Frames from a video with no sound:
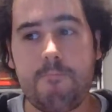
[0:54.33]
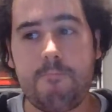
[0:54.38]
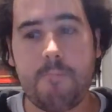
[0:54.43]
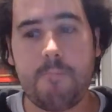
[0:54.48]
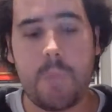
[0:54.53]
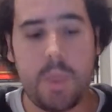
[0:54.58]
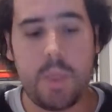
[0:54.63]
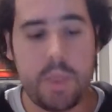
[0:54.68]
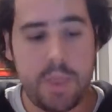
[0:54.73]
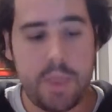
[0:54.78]

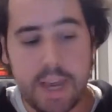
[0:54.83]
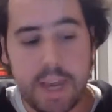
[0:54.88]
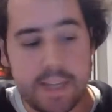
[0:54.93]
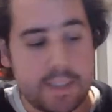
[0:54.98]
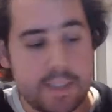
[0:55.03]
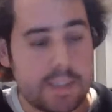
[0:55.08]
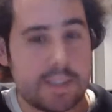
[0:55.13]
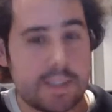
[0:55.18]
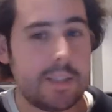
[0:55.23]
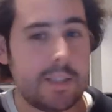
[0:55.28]

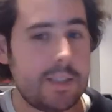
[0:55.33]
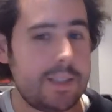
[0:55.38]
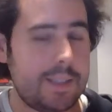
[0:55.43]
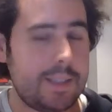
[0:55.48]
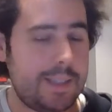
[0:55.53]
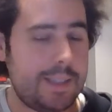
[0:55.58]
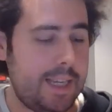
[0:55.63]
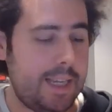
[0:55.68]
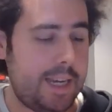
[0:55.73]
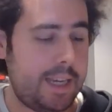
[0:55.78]
that's
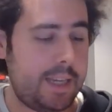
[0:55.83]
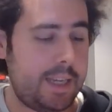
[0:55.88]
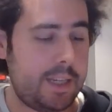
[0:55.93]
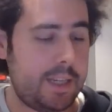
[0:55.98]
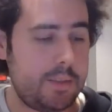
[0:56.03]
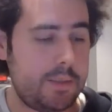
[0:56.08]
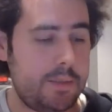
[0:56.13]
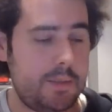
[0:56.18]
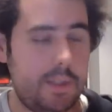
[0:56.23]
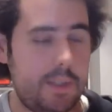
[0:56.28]
like
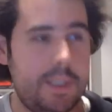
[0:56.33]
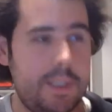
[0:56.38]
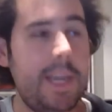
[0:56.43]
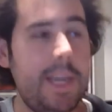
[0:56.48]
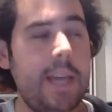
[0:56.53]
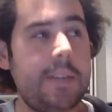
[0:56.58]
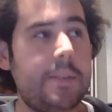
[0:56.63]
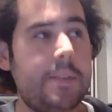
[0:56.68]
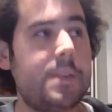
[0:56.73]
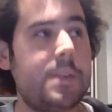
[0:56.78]

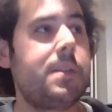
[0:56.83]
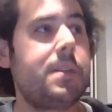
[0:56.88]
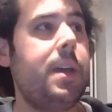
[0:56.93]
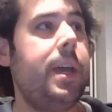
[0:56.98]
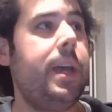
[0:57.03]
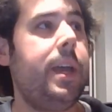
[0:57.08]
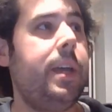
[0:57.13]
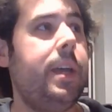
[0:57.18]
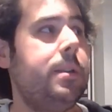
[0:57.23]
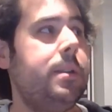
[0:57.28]
deaths
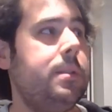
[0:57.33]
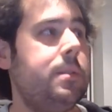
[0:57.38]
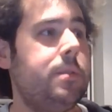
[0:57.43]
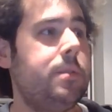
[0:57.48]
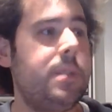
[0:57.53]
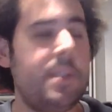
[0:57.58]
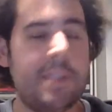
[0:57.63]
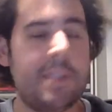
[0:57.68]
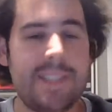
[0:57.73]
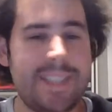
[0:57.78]
and
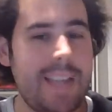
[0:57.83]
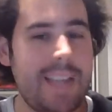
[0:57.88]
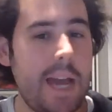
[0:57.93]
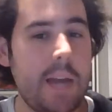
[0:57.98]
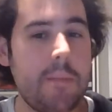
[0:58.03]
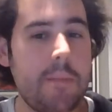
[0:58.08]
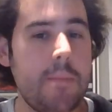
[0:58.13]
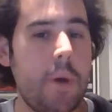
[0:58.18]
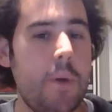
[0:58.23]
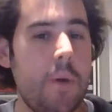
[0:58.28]
these
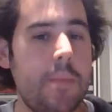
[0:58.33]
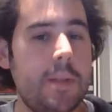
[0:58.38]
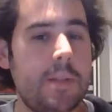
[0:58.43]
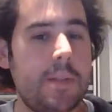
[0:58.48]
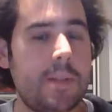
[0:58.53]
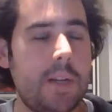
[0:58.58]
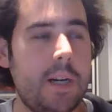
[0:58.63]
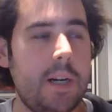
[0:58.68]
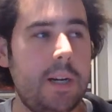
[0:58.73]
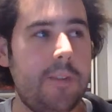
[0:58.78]
sad
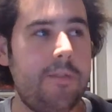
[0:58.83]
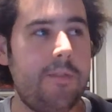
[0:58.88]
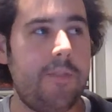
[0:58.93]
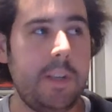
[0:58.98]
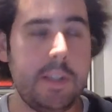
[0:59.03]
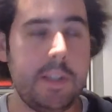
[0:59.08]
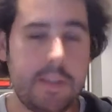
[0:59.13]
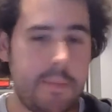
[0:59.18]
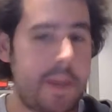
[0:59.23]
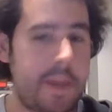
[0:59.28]
moments are
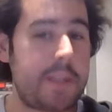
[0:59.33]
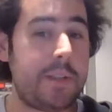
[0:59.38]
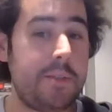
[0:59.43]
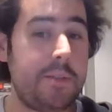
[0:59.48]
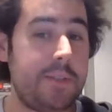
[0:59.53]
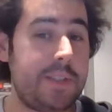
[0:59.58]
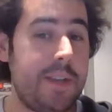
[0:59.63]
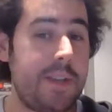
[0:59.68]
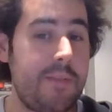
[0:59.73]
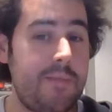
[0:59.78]
fundamental, I
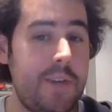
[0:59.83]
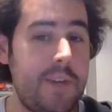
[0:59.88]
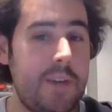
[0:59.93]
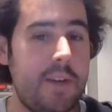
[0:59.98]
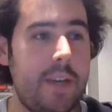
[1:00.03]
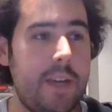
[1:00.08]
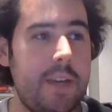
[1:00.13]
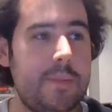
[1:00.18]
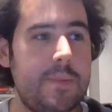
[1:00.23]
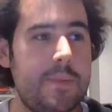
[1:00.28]
say, in video
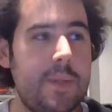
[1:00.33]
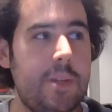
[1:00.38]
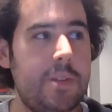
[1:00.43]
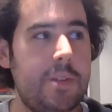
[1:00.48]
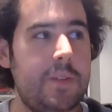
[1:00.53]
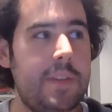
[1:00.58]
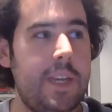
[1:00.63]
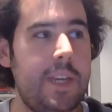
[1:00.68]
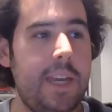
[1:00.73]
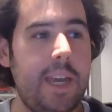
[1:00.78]
games,
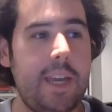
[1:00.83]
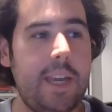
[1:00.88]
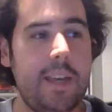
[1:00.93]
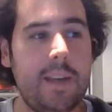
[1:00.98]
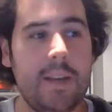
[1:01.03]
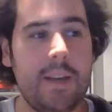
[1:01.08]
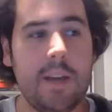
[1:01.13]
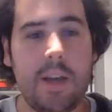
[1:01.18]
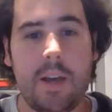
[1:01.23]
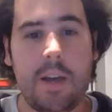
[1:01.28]
because they
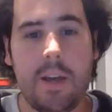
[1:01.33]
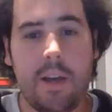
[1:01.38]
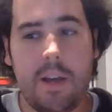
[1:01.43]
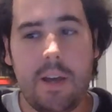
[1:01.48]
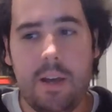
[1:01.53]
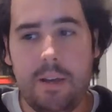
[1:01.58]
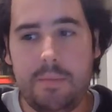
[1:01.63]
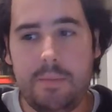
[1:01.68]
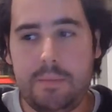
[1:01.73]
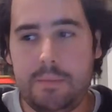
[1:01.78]
can
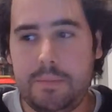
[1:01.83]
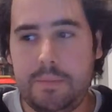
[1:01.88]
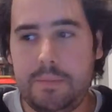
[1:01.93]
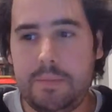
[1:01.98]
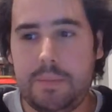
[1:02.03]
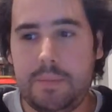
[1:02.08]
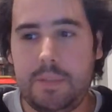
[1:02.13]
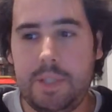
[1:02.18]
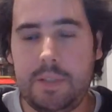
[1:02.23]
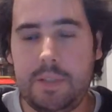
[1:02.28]

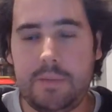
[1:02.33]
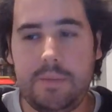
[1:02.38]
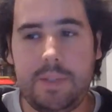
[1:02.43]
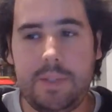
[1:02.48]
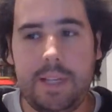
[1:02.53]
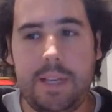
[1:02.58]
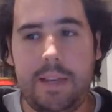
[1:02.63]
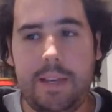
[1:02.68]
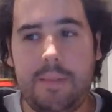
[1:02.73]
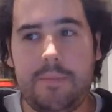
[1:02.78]

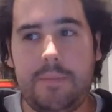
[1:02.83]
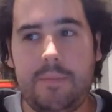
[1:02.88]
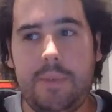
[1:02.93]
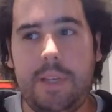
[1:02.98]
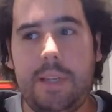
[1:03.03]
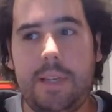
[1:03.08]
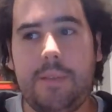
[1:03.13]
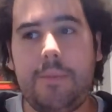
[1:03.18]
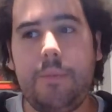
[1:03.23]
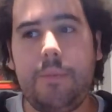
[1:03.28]
like
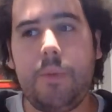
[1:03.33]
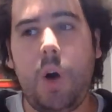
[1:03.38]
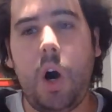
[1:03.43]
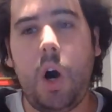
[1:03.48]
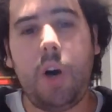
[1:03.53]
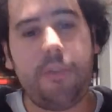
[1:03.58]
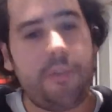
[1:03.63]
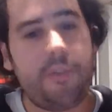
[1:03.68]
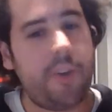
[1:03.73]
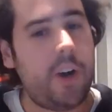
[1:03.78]
offer